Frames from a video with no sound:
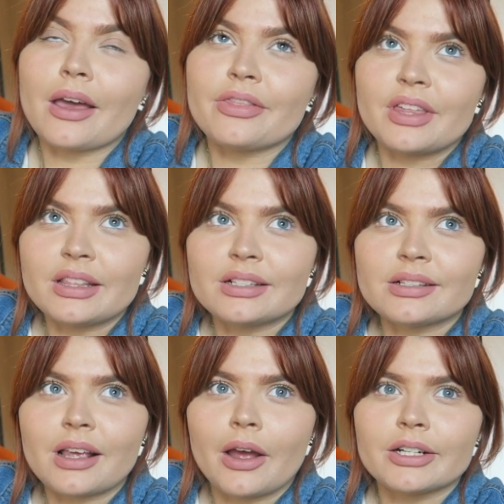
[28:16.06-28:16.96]
I think
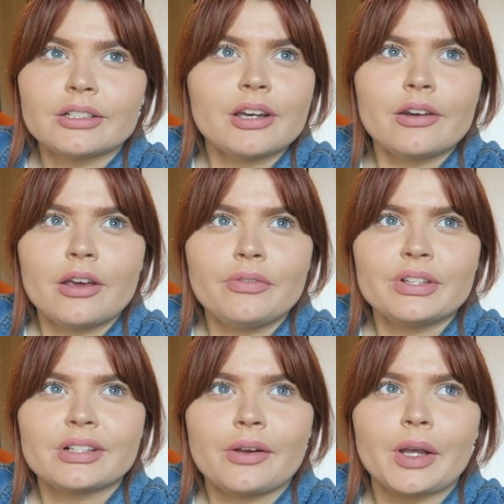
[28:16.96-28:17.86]
this is going, I don't know if
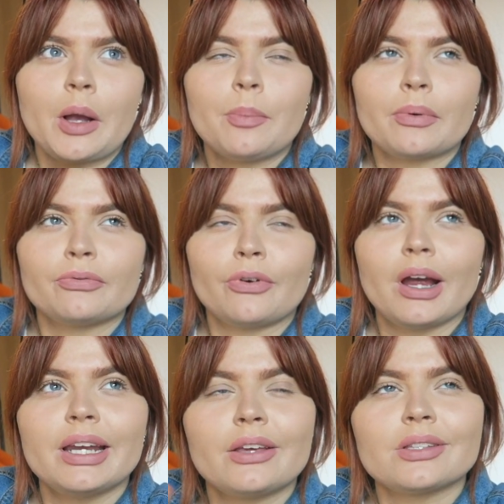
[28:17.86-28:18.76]
this is going
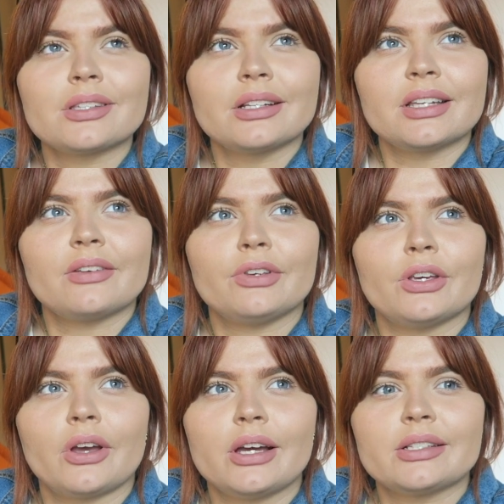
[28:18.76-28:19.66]
Friday or Sunday for
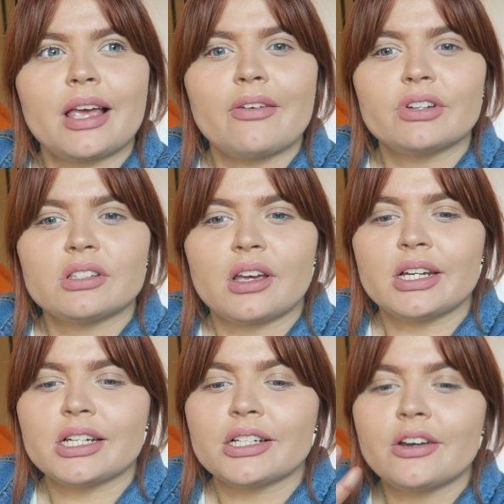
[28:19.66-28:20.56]
you guys. I haven't
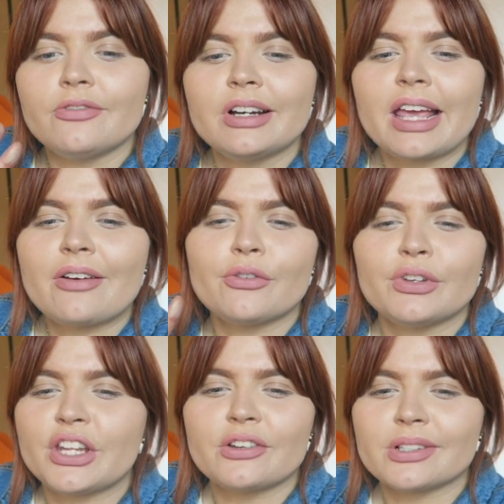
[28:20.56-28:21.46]
decided. I don't really have a
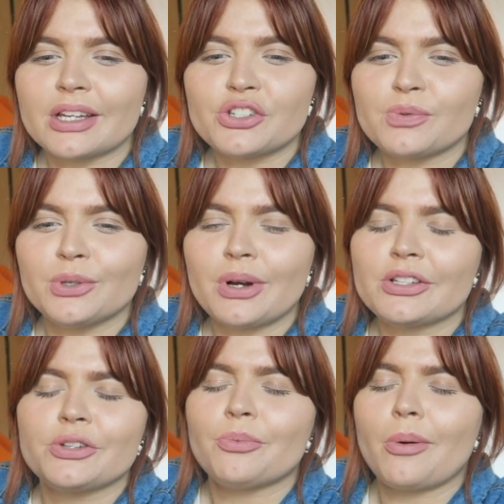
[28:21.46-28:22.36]
video schedule,
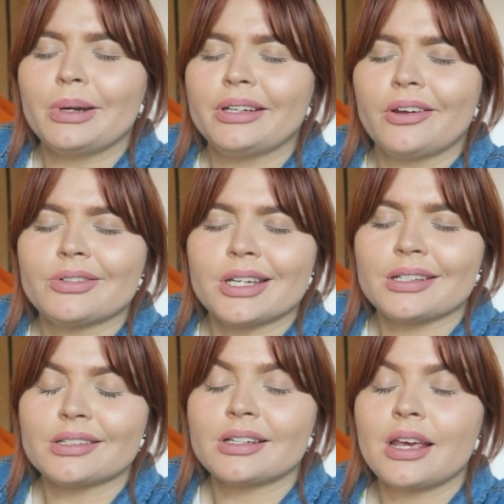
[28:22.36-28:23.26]
as you probably
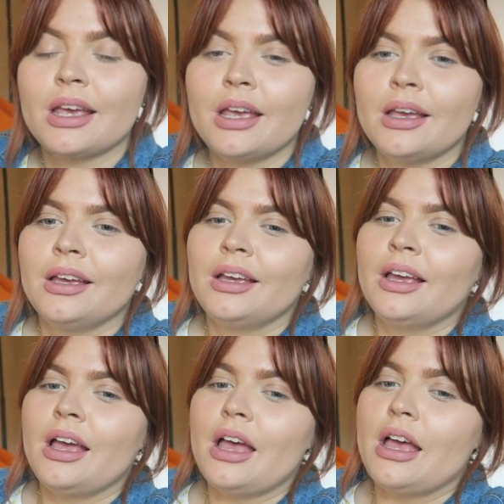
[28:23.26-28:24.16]
noticed.
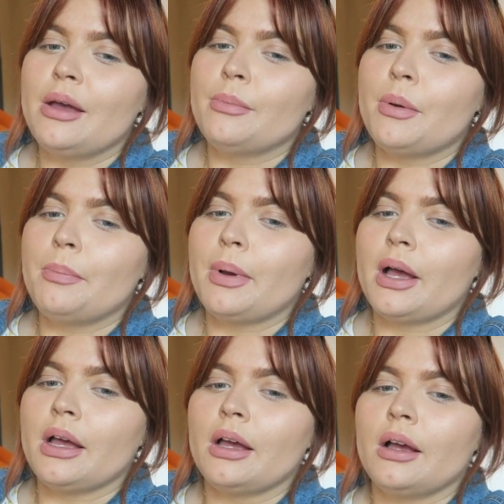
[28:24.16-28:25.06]

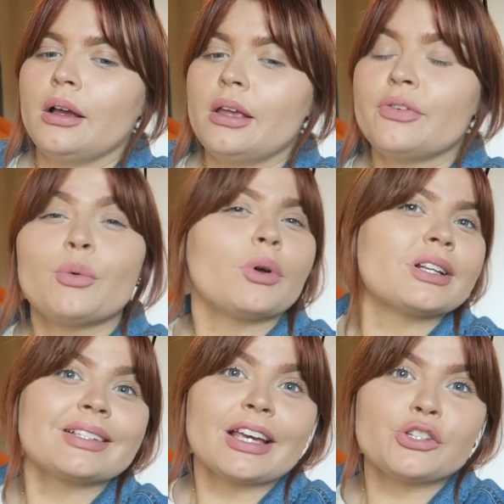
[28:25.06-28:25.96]
But if you
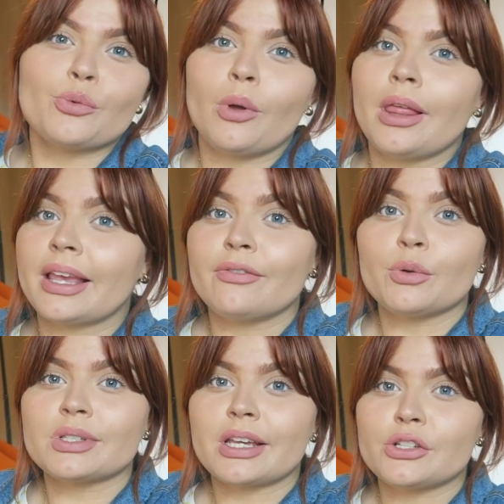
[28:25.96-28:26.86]
want a schedule, I'll give
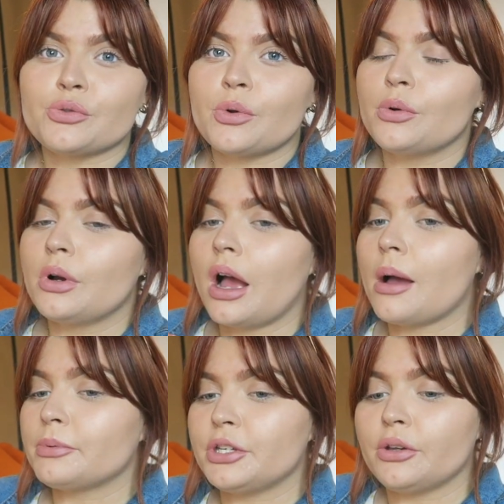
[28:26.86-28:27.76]
you a schedule,
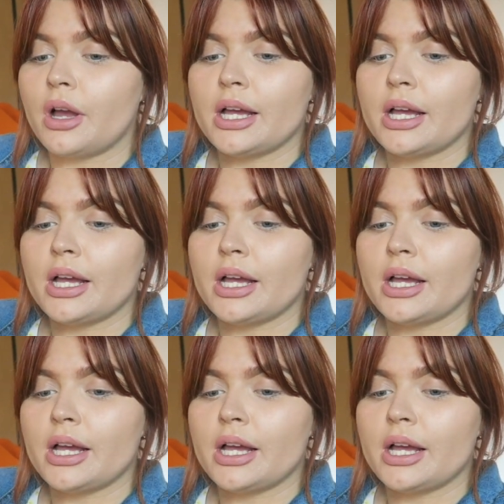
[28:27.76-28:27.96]
up to you